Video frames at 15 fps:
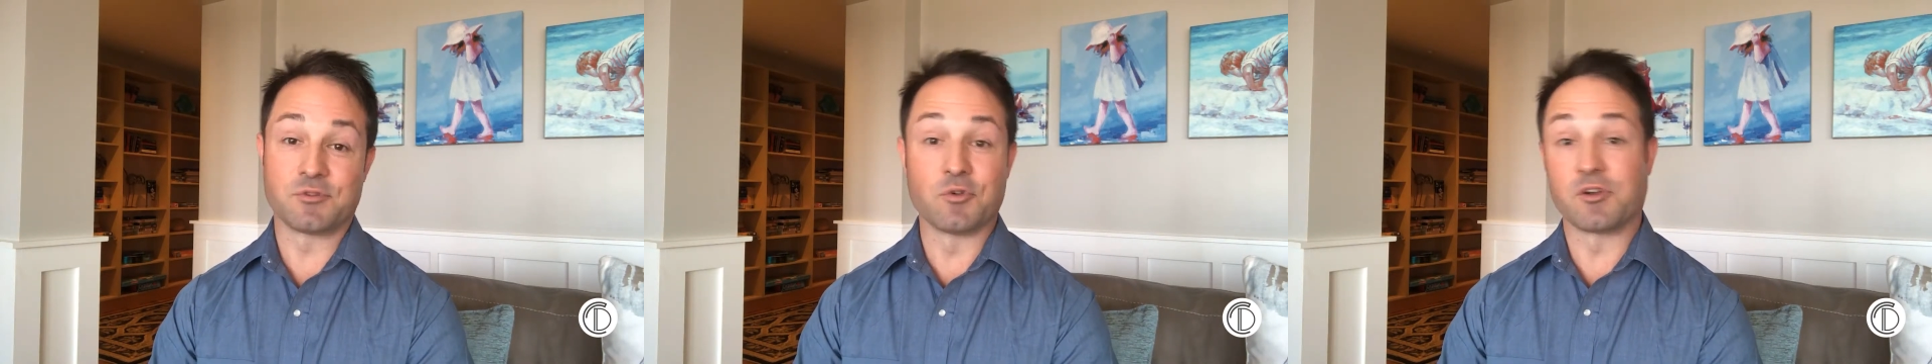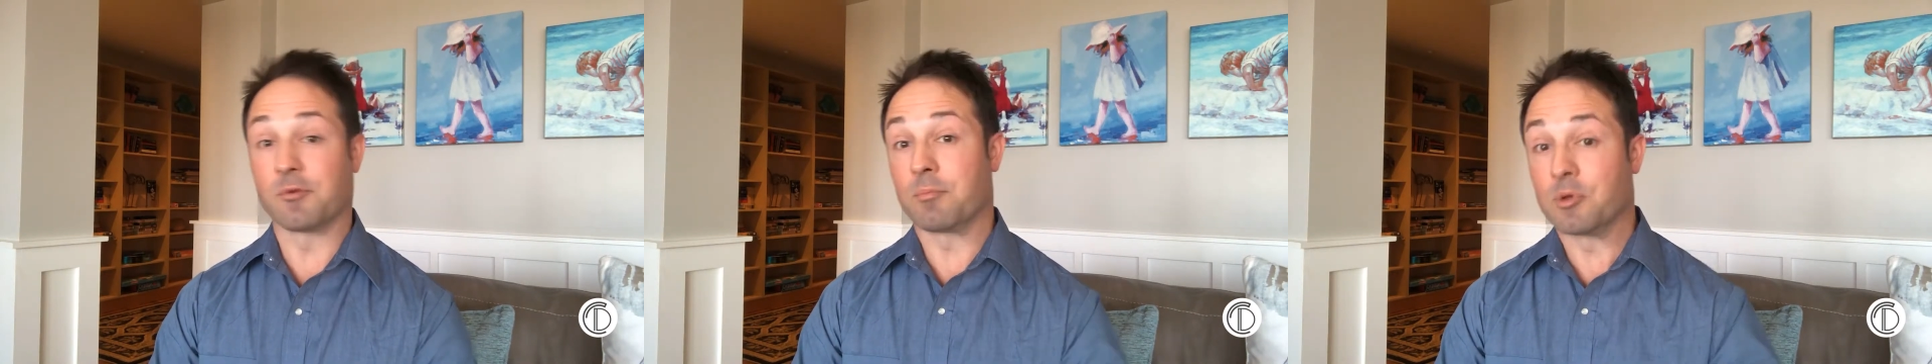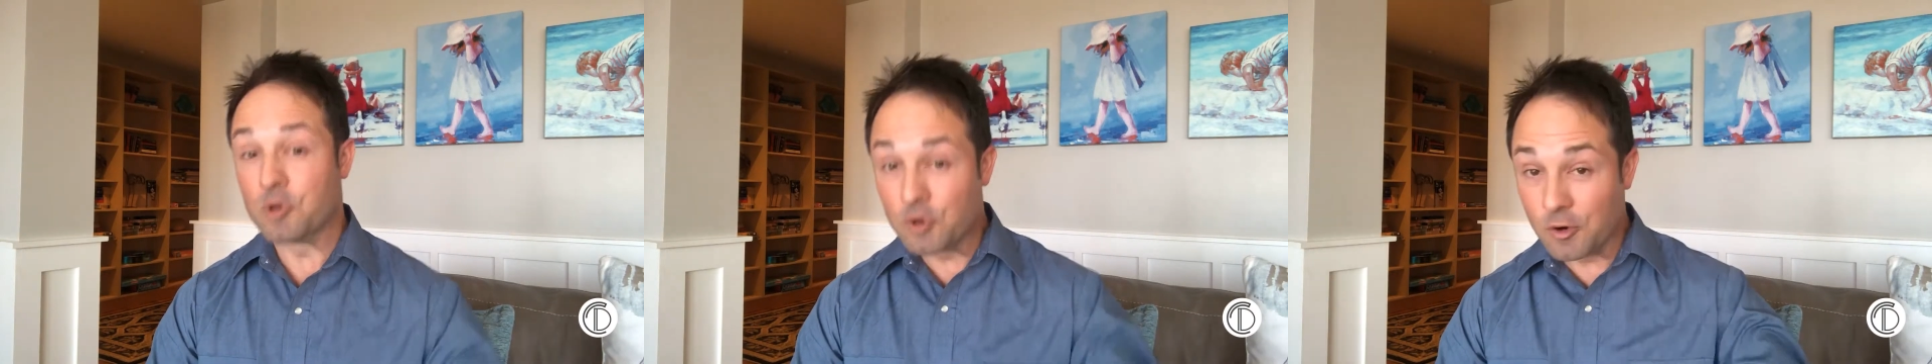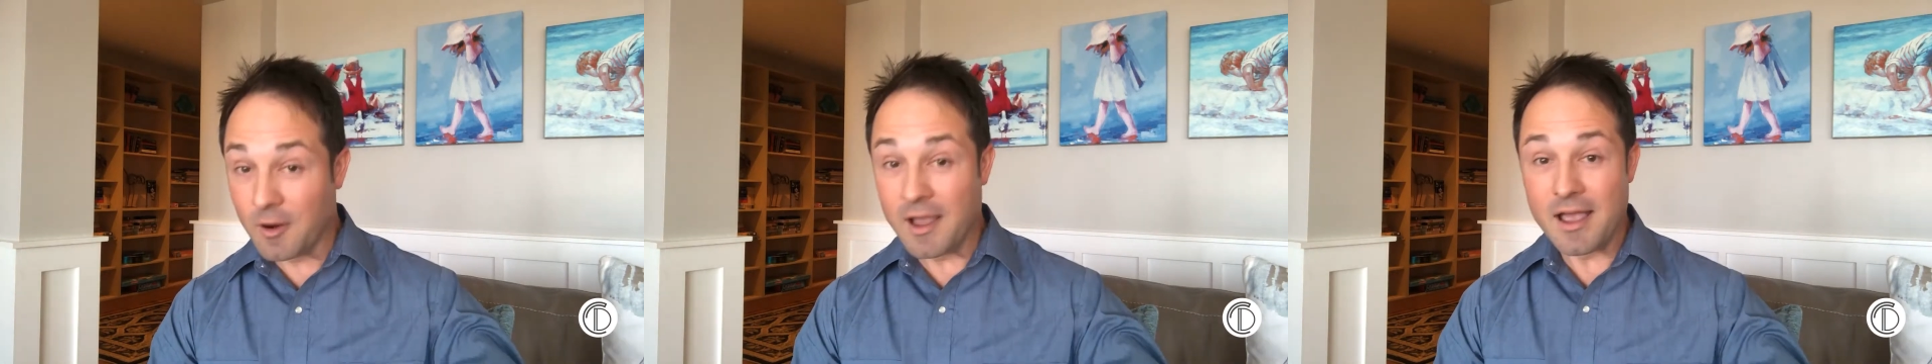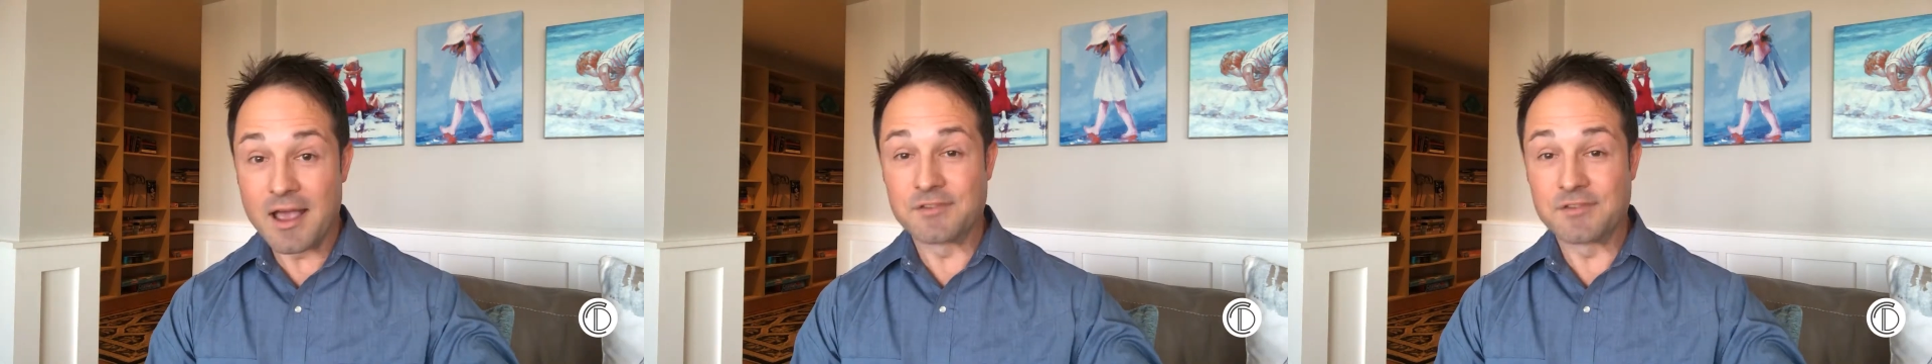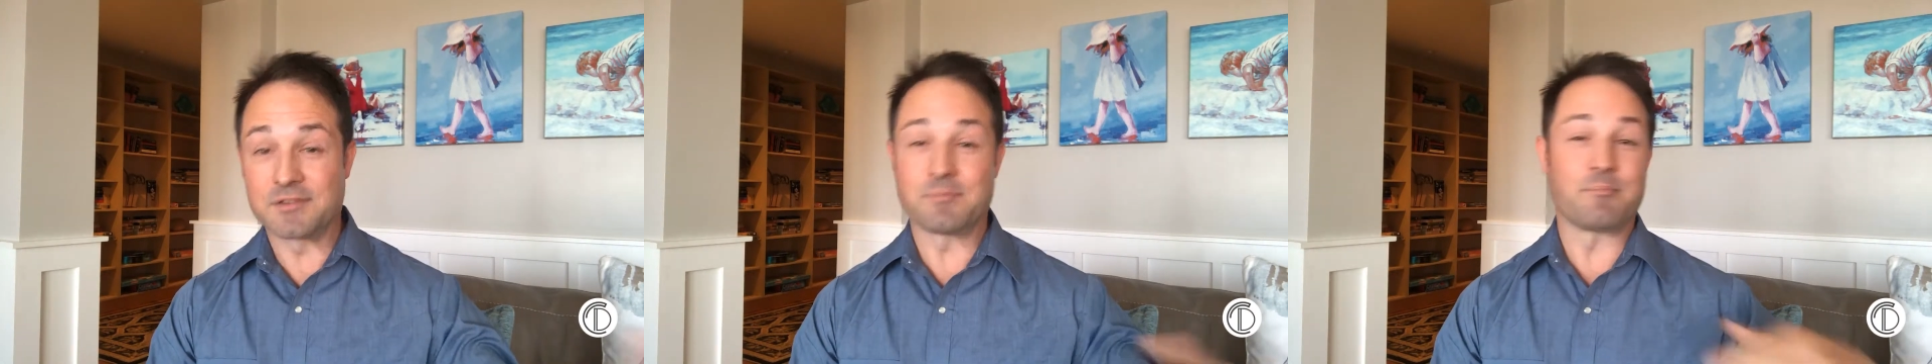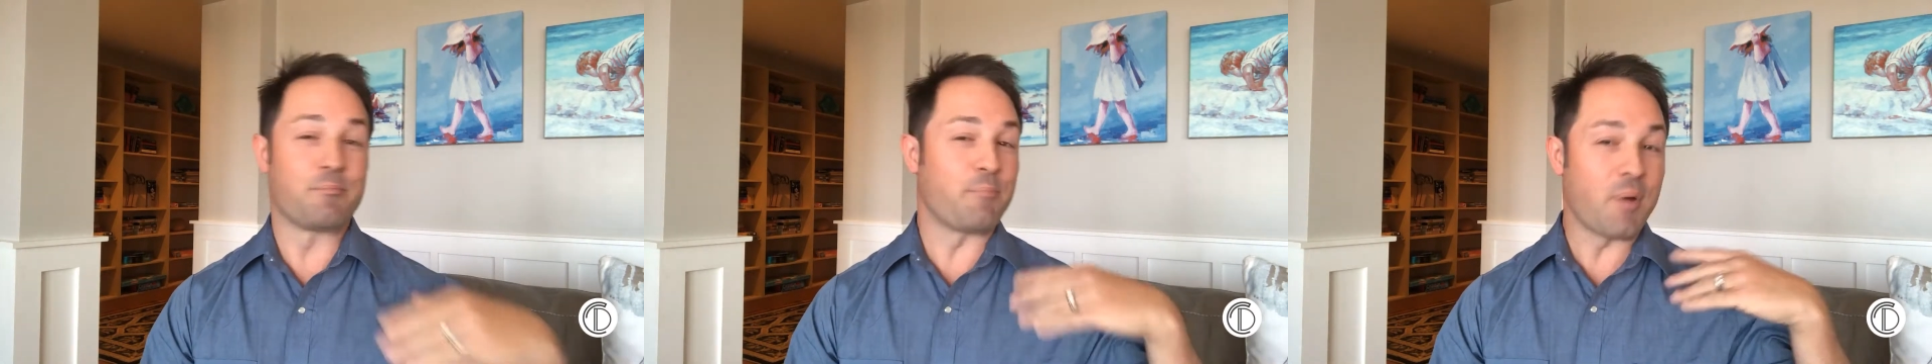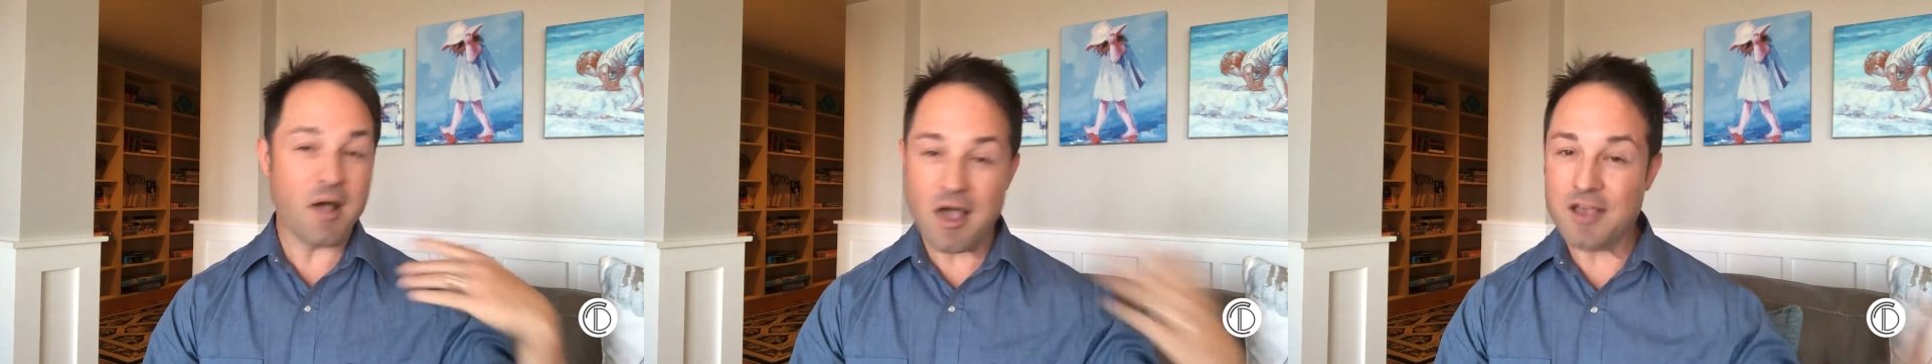You'll hear bluegrass
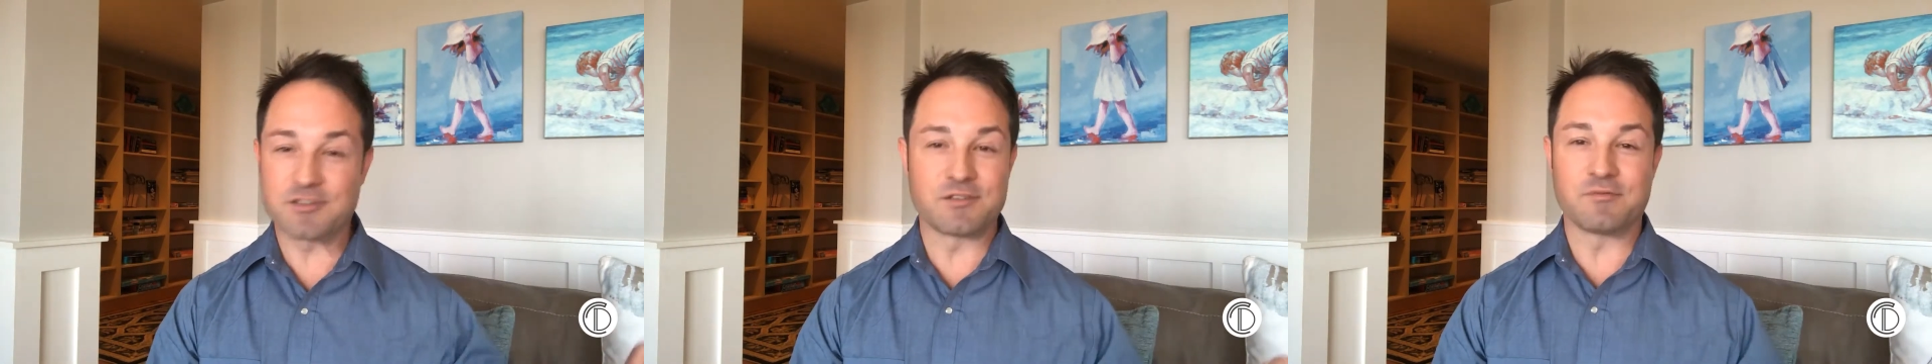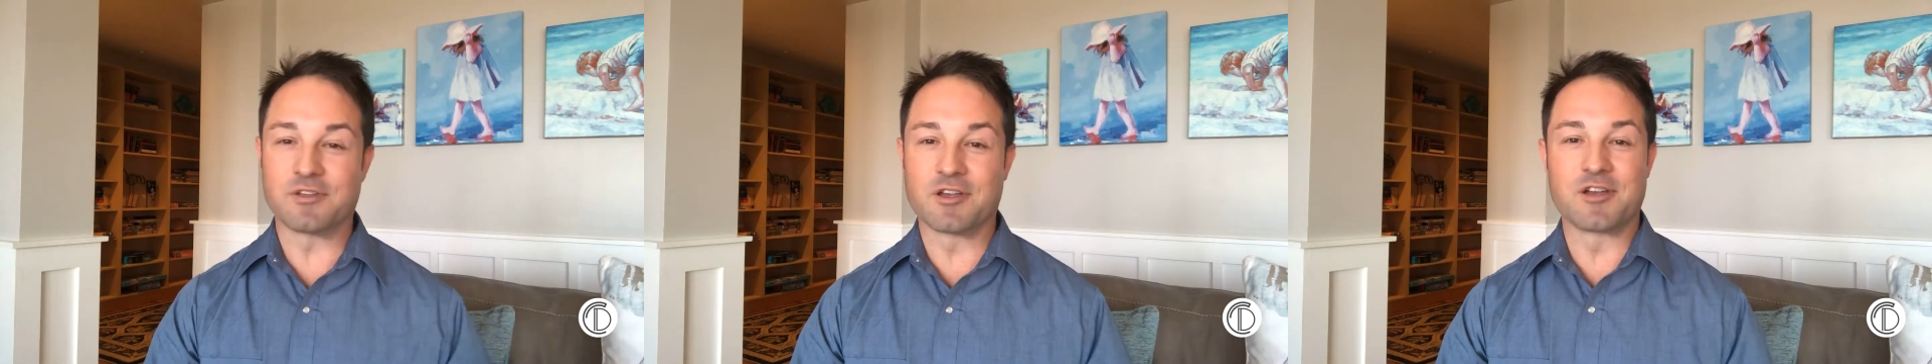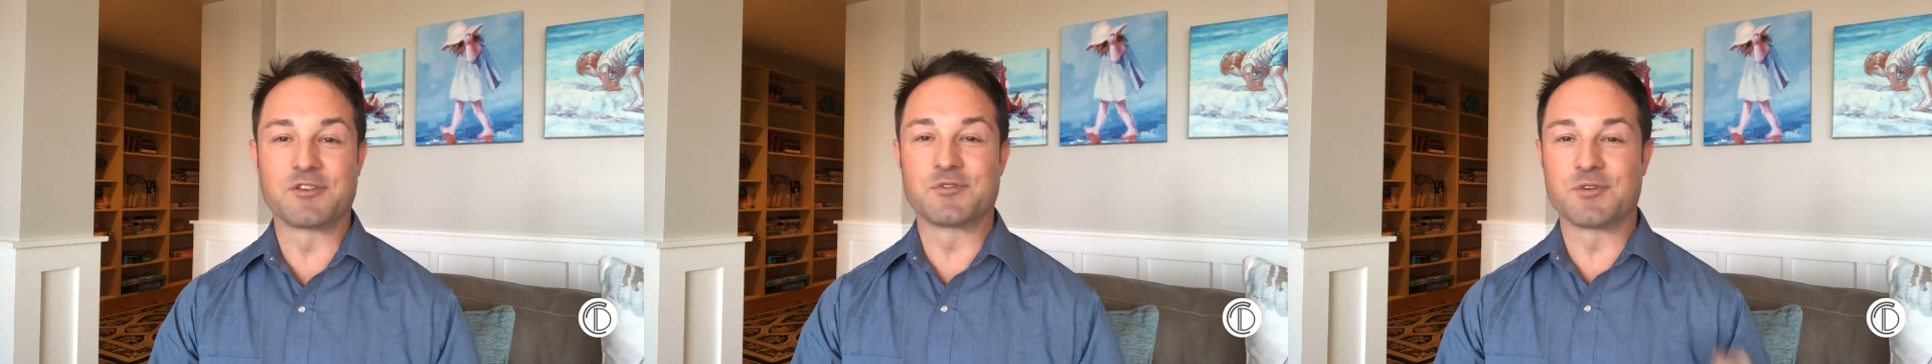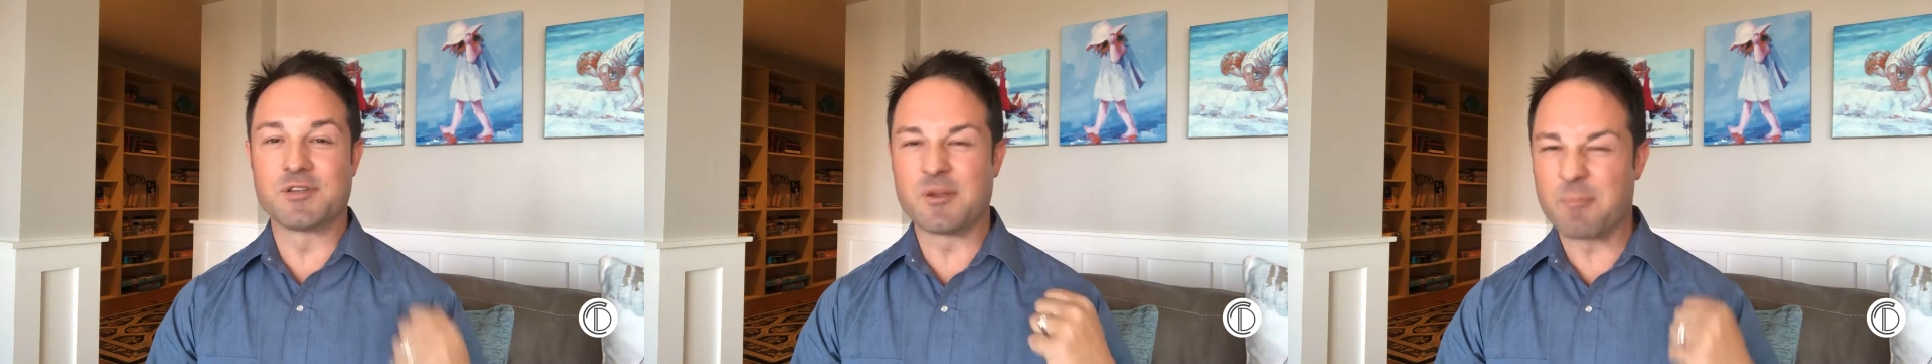and positive country,